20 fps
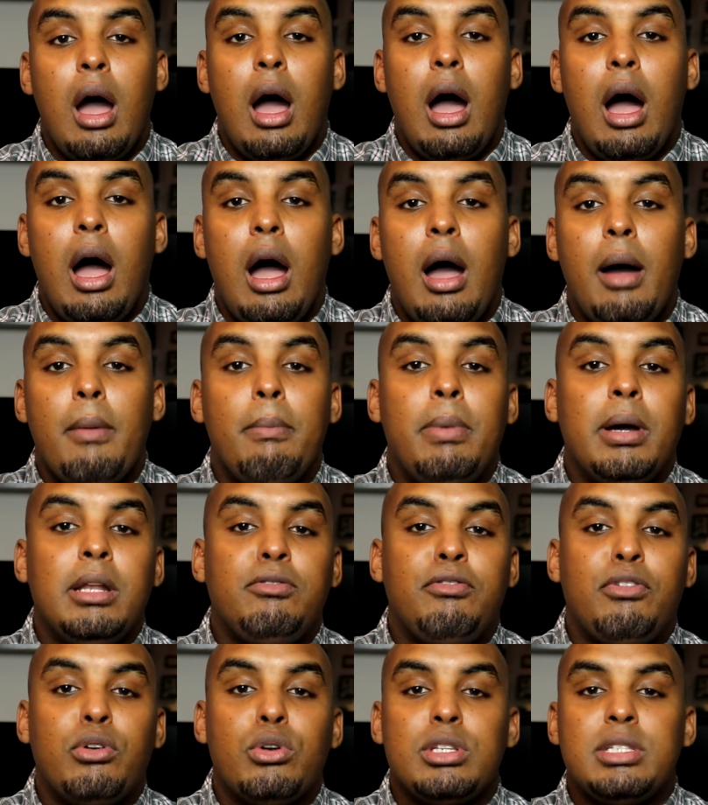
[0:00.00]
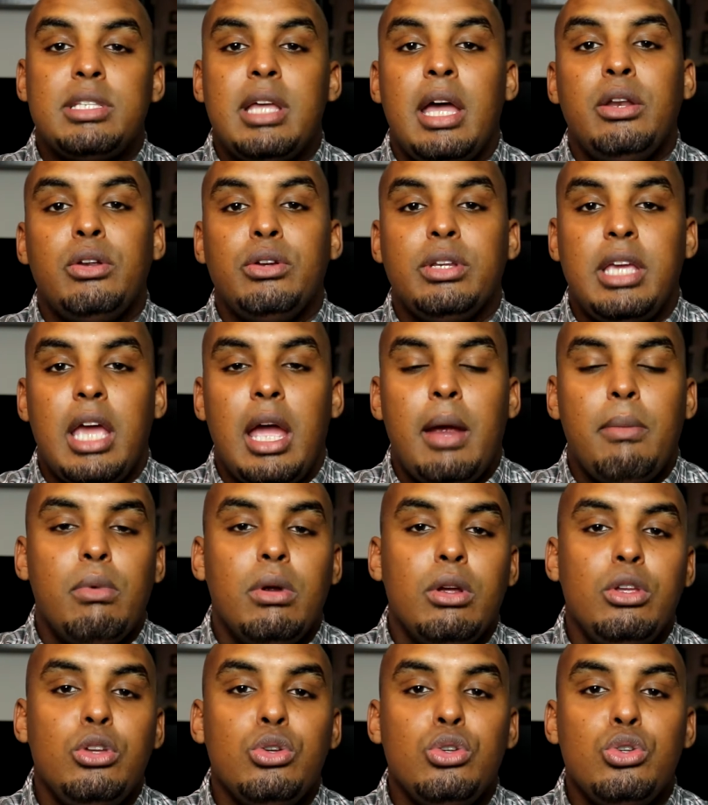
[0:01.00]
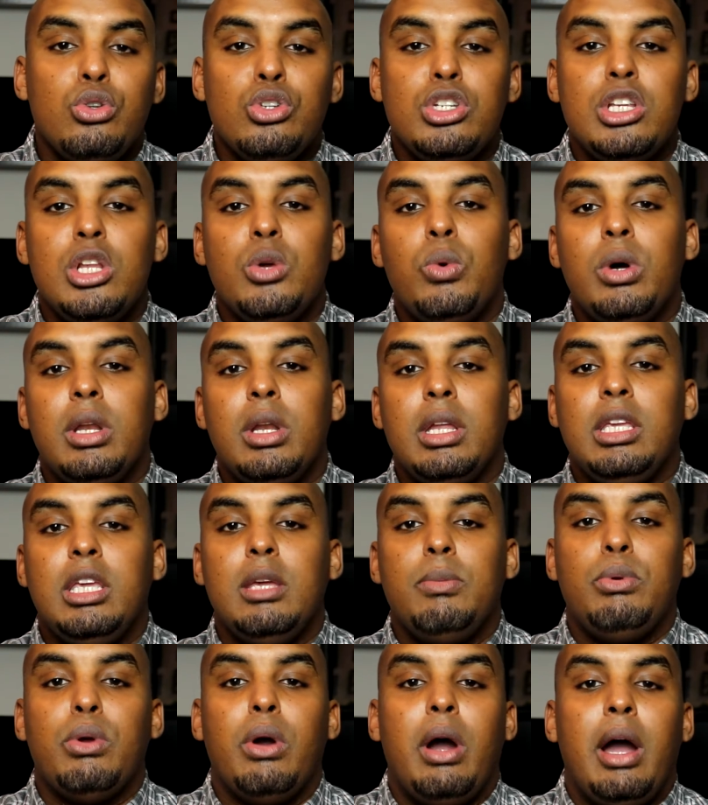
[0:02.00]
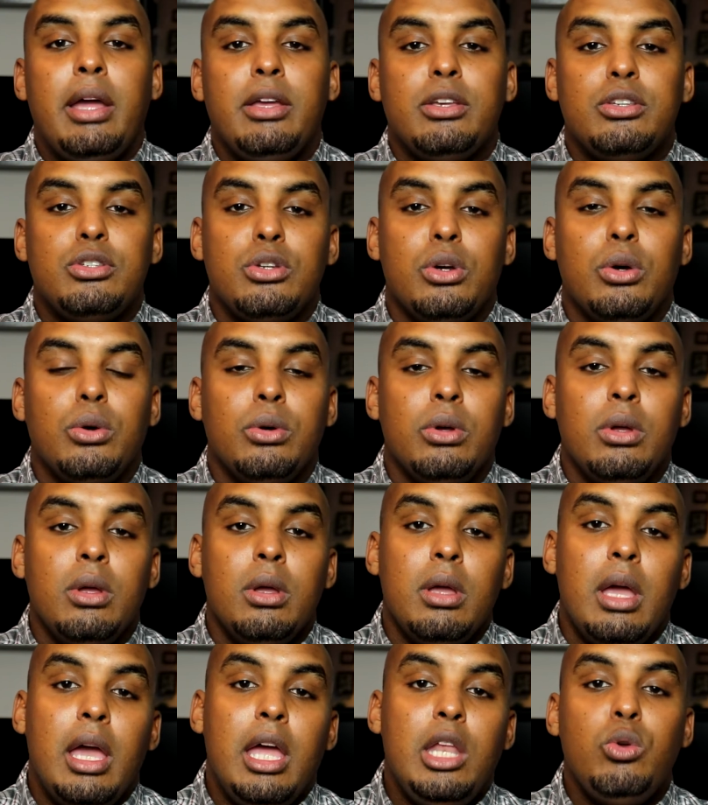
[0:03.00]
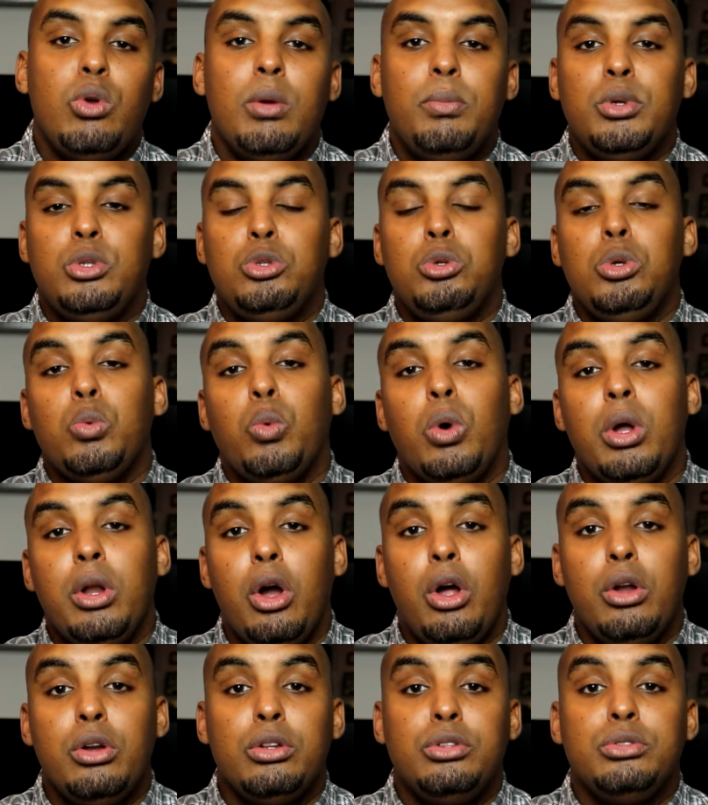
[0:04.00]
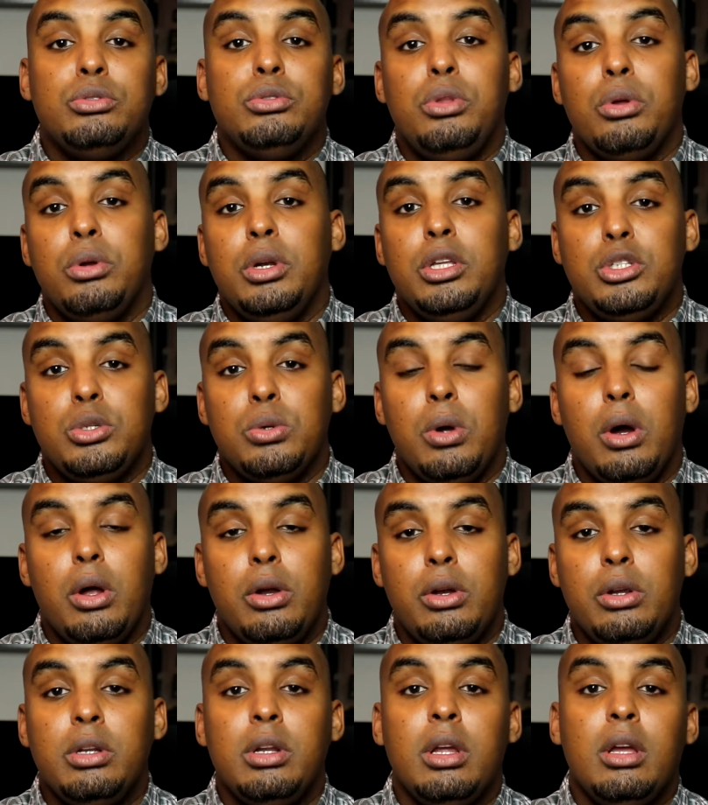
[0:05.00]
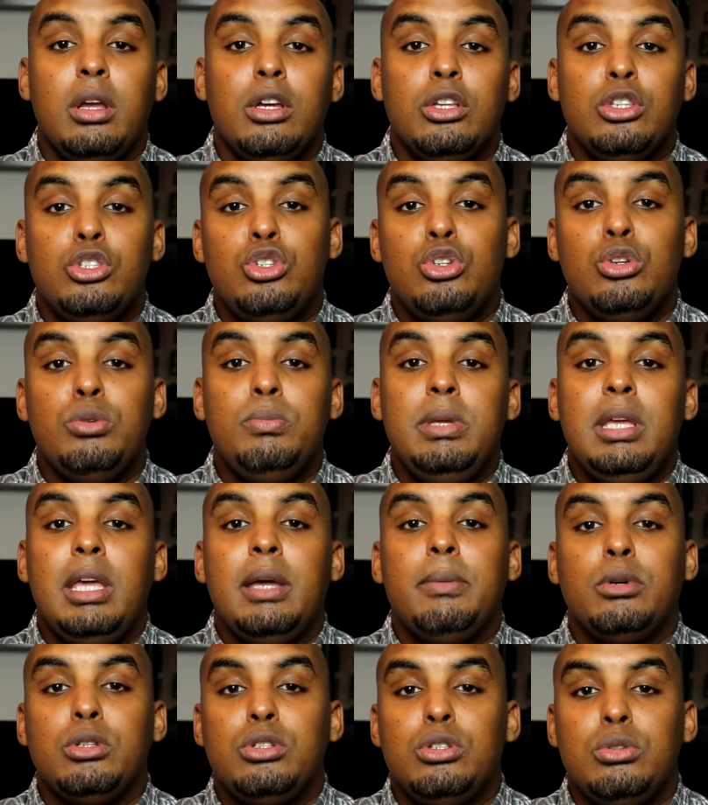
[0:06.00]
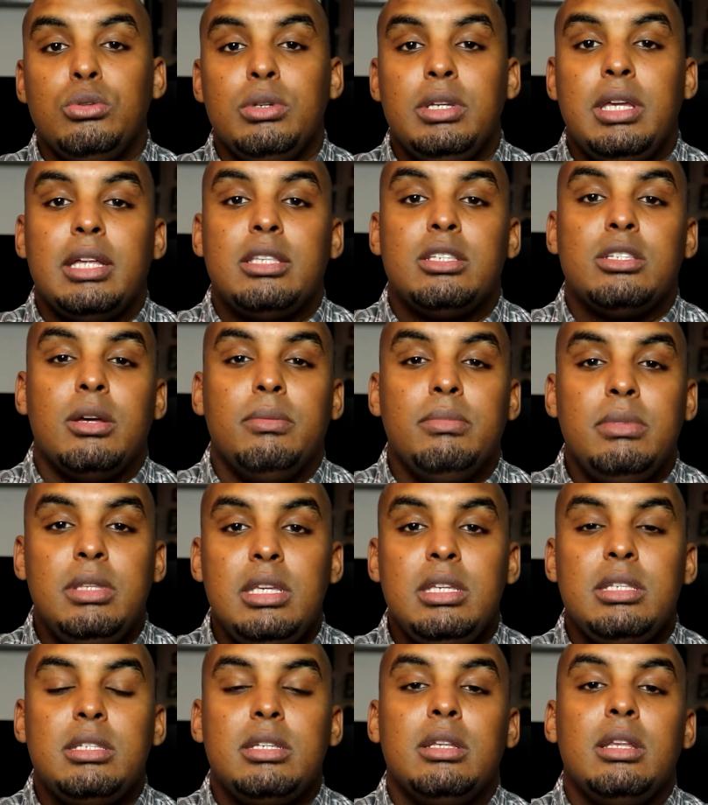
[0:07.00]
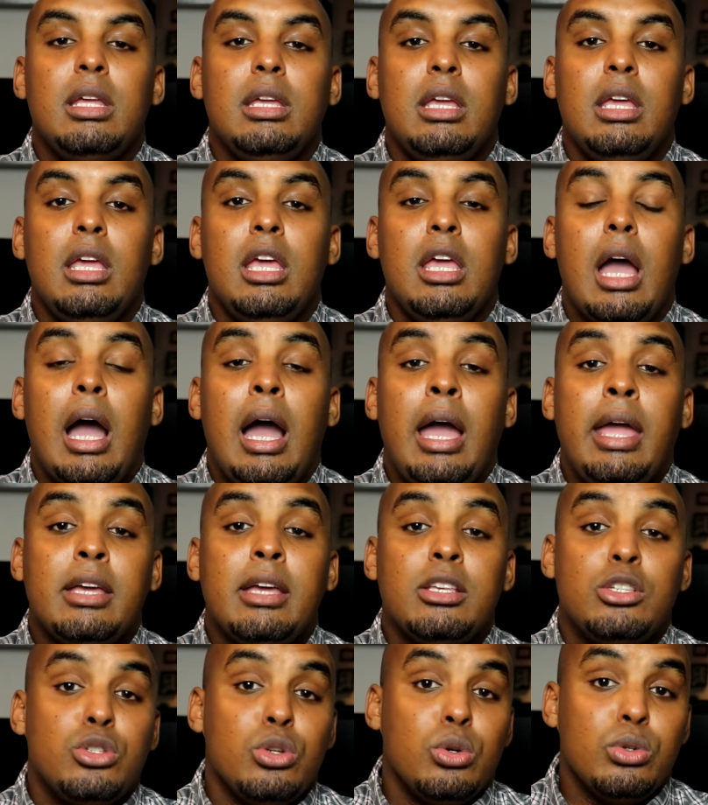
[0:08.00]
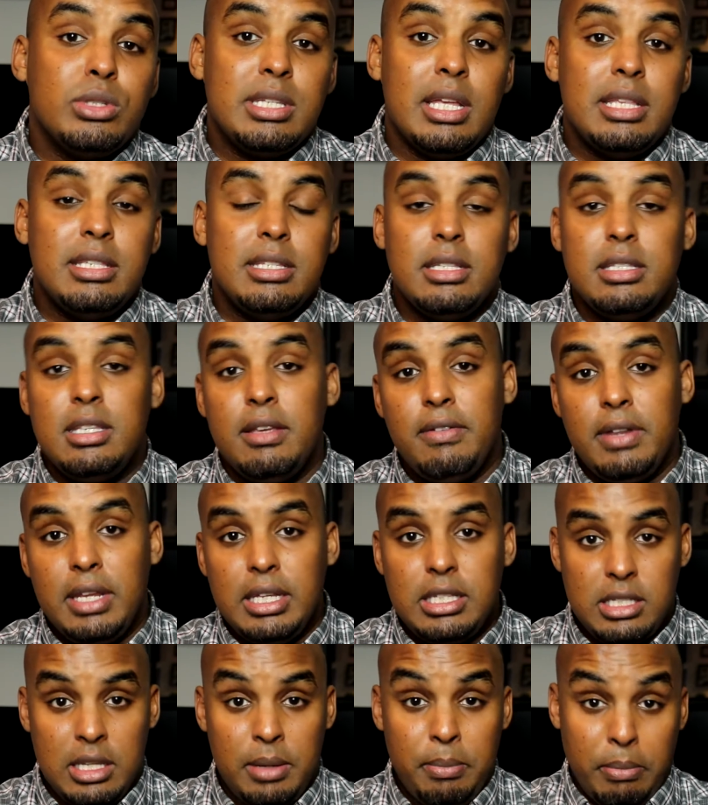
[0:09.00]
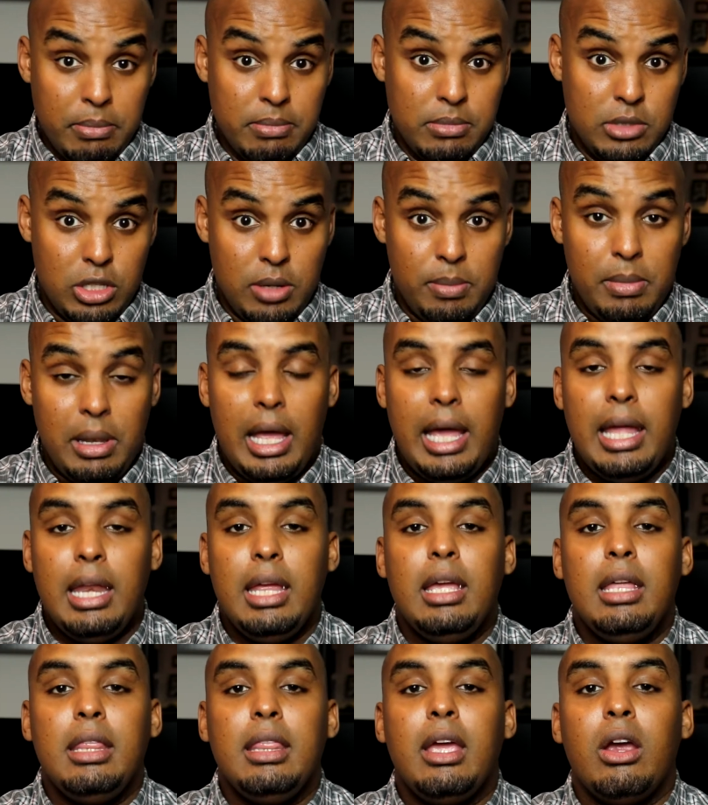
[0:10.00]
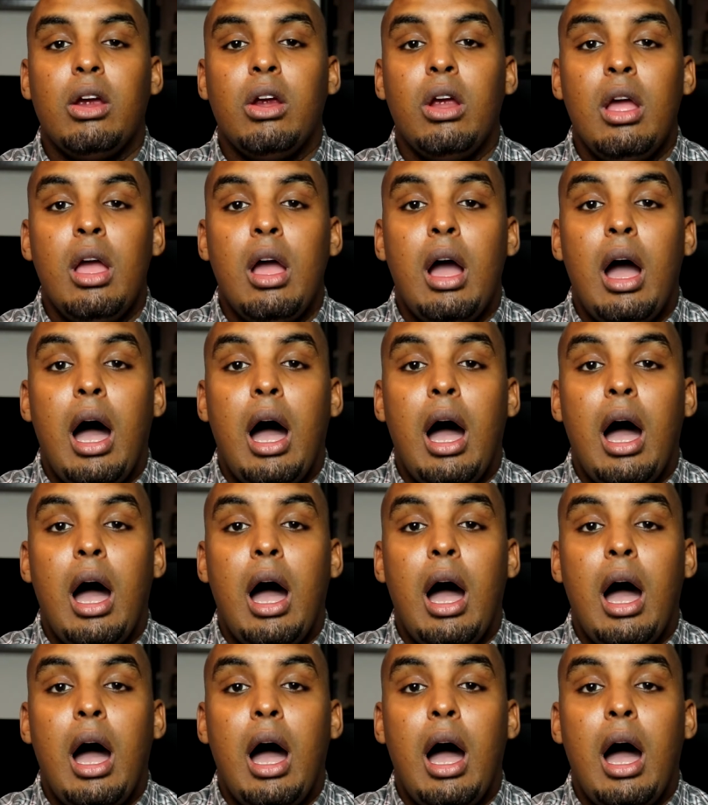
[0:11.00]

but for a standard camera, you usually want to keep your ISO anywhere between 100 to 3200 to be able to get some decent ISO sensitivity, some lighting in there,